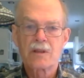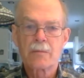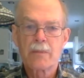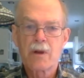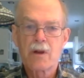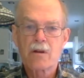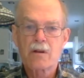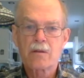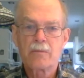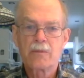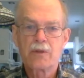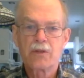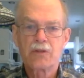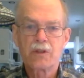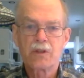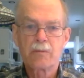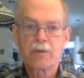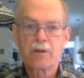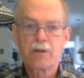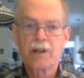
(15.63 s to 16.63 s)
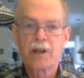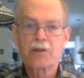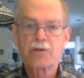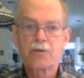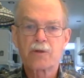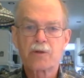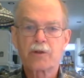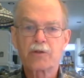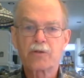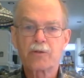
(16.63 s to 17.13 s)
the American Museum of
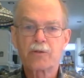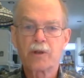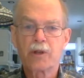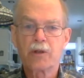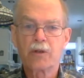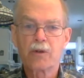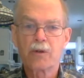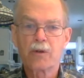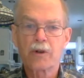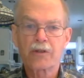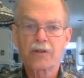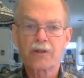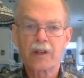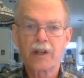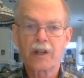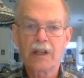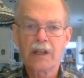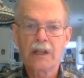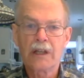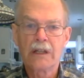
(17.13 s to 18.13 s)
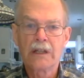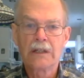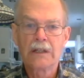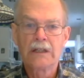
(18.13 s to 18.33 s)
Natural History in New York City